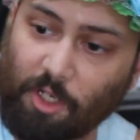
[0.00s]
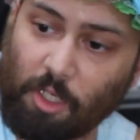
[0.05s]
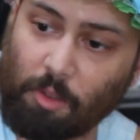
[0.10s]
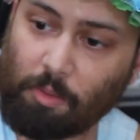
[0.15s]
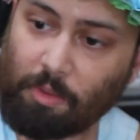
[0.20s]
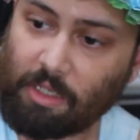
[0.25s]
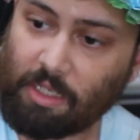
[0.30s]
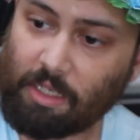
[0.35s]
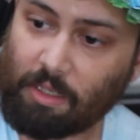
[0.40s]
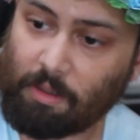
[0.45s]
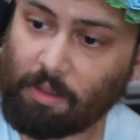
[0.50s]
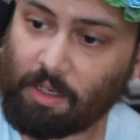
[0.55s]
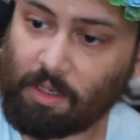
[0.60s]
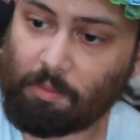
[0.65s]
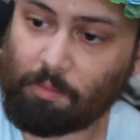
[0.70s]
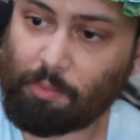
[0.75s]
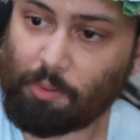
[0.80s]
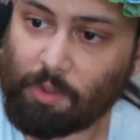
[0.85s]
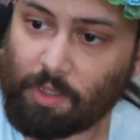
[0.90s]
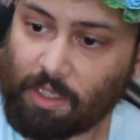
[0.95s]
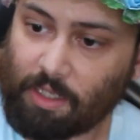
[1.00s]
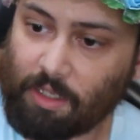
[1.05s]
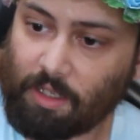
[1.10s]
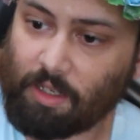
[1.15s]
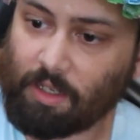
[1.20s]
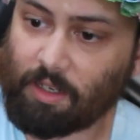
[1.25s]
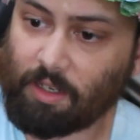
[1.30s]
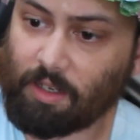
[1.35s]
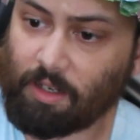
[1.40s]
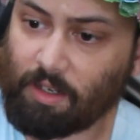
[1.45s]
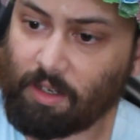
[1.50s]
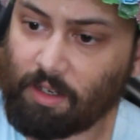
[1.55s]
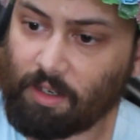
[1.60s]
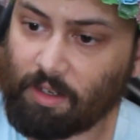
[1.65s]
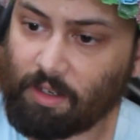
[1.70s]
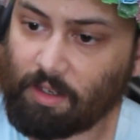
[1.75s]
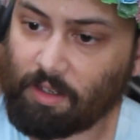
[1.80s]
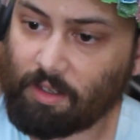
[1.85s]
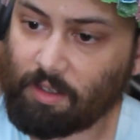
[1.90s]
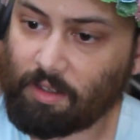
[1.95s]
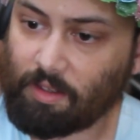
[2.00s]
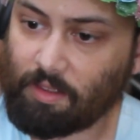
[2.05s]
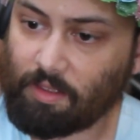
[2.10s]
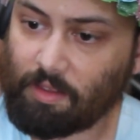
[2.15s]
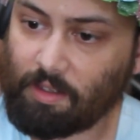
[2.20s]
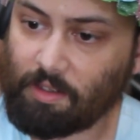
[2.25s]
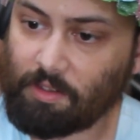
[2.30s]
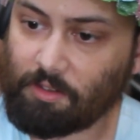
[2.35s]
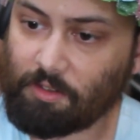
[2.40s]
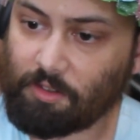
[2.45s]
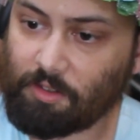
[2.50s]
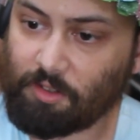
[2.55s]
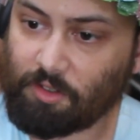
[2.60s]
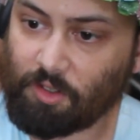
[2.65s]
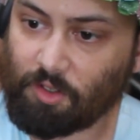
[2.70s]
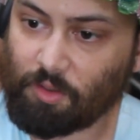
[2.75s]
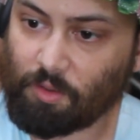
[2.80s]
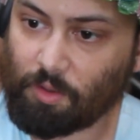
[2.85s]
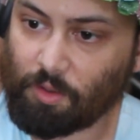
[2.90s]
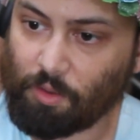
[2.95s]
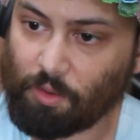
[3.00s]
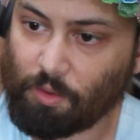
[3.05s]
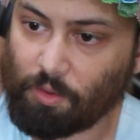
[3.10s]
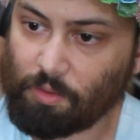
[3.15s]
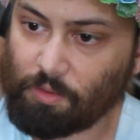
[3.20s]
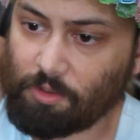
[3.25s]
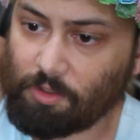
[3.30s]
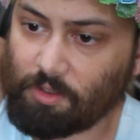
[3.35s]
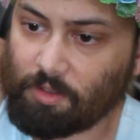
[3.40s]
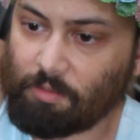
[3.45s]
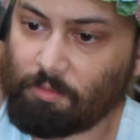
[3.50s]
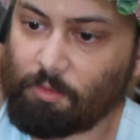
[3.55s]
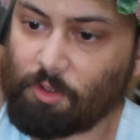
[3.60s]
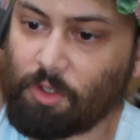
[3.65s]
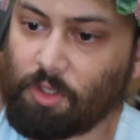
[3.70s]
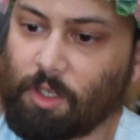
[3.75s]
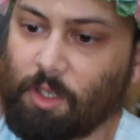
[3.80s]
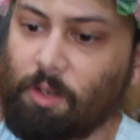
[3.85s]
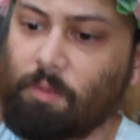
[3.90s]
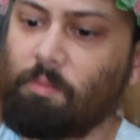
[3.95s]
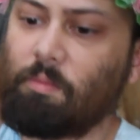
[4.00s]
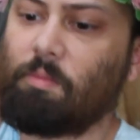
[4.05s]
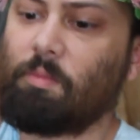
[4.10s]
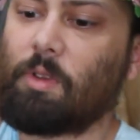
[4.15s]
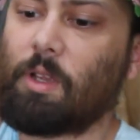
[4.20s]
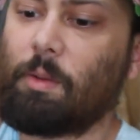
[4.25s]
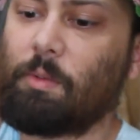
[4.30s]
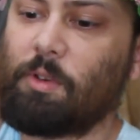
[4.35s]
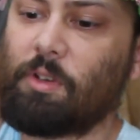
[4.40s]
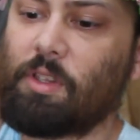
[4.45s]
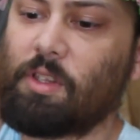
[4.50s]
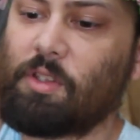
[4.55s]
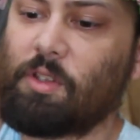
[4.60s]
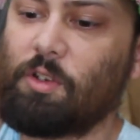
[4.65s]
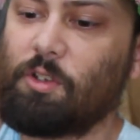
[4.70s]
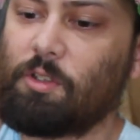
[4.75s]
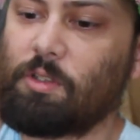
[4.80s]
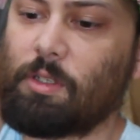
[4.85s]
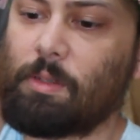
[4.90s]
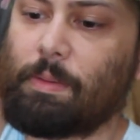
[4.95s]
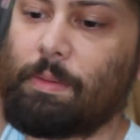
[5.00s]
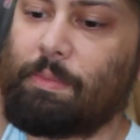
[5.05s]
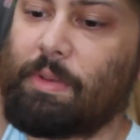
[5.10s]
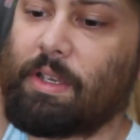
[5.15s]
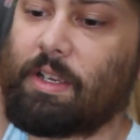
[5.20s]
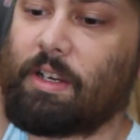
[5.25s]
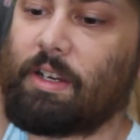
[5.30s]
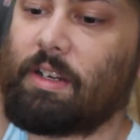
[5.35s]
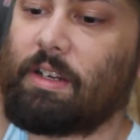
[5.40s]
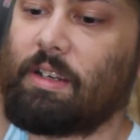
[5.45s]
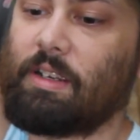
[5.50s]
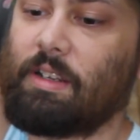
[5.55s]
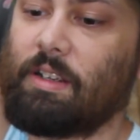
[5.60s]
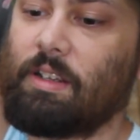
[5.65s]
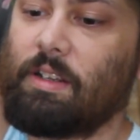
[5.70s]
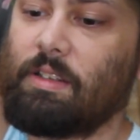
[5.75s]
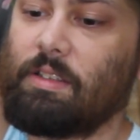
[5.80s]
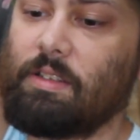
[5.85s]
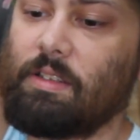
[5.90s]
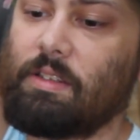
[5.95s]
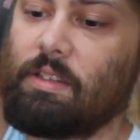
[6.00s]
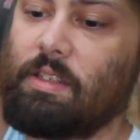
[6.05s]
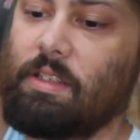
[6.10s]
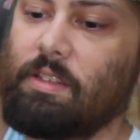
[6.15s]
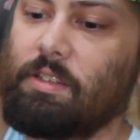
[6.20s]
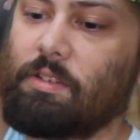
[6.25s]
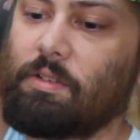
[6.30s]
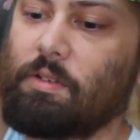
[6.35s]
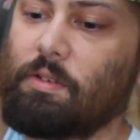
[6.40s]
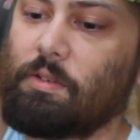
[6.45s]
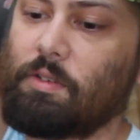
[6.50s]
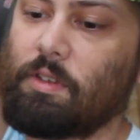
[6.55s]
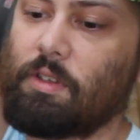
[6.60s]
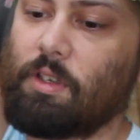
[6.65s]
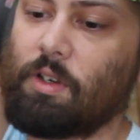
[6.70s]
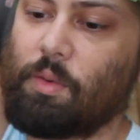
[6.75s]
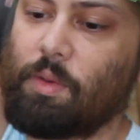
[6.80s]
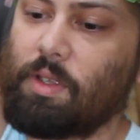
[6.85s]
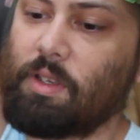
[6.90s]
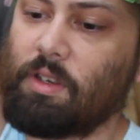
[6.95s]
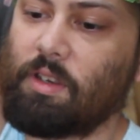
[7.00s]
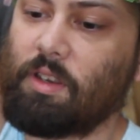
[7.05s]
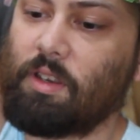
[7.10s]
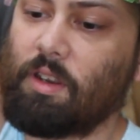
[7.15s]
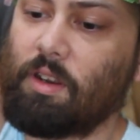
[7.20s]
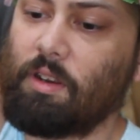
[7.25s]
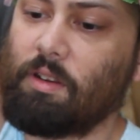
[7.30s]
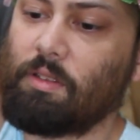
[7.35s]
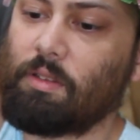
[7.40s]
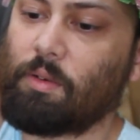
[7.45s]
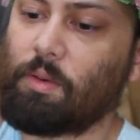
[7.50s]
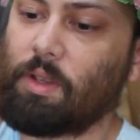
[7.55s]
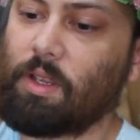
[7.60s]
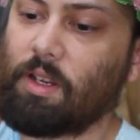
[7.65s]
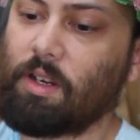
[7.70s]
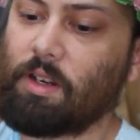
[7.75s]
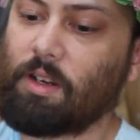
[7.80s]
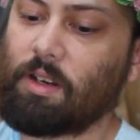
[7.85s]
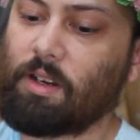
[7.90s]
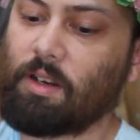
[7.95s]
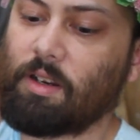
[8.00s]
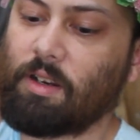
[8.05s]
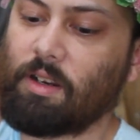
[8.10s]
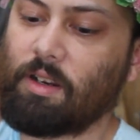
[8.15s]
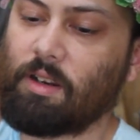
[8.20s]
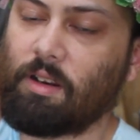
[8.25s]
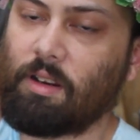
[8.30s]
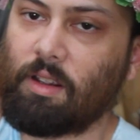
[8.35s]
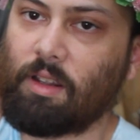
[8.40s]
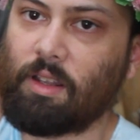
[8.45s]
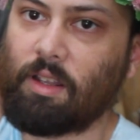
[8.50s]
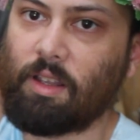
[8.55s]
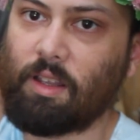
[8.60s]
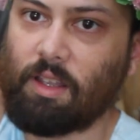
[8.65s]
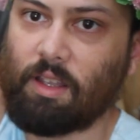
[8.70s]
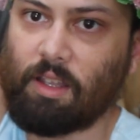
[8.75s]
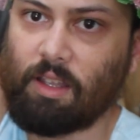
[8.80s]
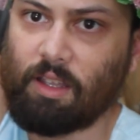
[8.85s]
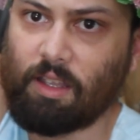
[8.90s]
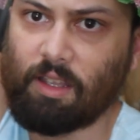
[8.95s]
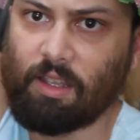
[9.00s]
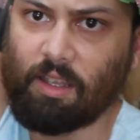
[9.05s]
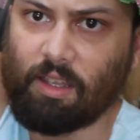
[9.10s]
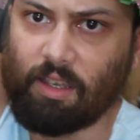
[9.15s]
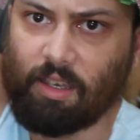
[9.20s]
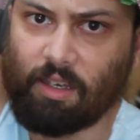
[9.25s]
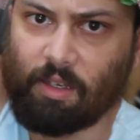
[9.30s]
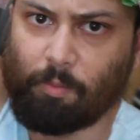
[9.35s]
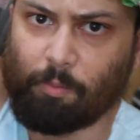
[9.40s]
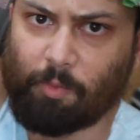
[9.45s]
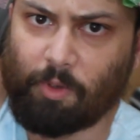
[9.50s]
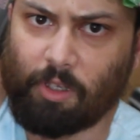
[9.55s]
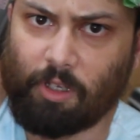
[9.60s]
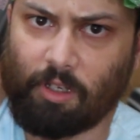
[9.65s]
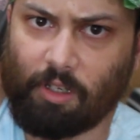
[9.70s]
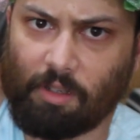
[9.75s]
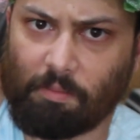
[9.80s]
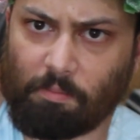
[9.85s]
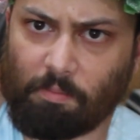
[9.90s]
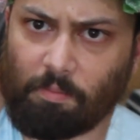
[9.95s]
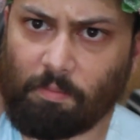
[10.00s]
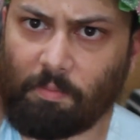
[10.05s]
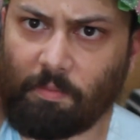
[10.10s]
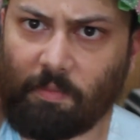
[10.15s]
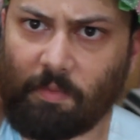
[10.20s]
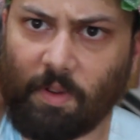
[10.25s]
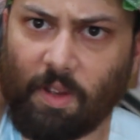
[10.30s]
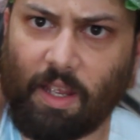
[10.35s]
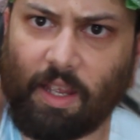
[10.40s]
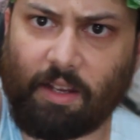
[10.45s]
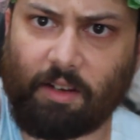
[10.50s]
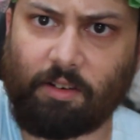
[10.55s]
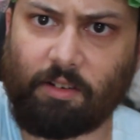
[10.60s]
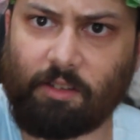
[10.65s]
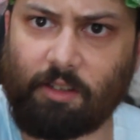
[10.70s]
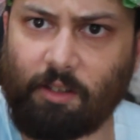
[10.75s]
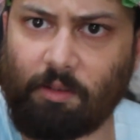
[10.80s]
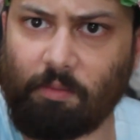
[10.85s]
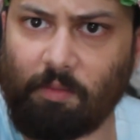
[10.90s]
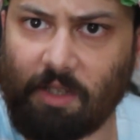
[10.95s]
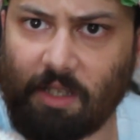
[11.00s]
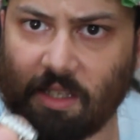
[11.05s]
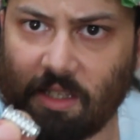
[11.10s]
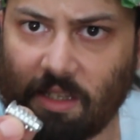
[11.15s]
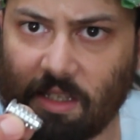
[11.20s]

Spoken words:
to be putting these screws, I'm going to drill these holes a little bit bigger so that these screws can go in through here. I'm going to anchor them into